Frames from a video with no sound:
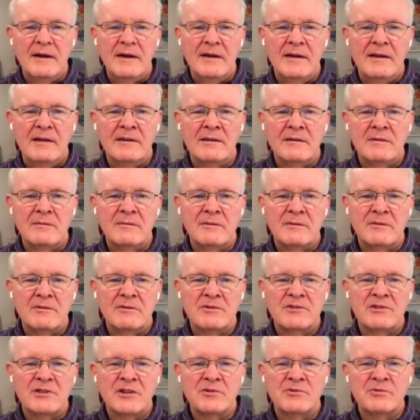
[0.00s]
in the
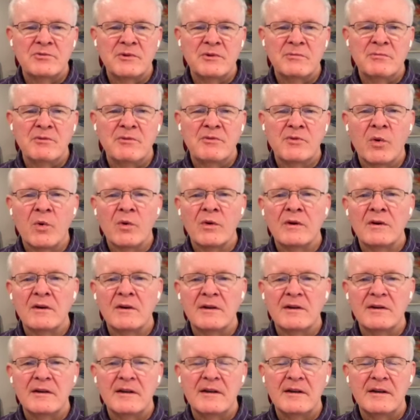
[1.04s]
centuries before
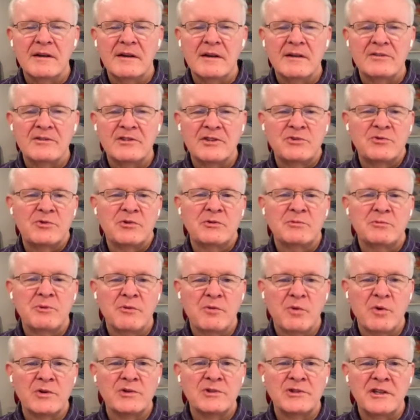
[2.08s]

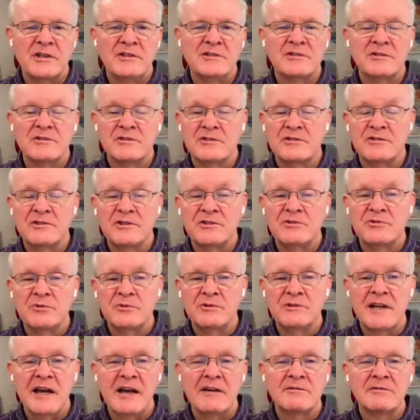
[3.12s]
Jesus and the
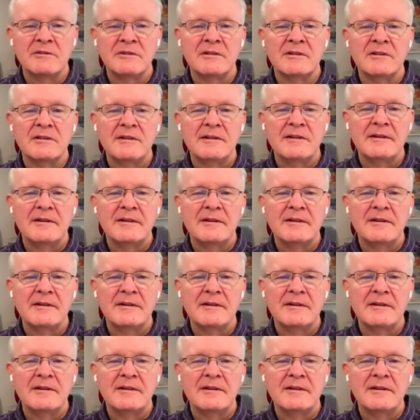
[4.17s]
centuries after.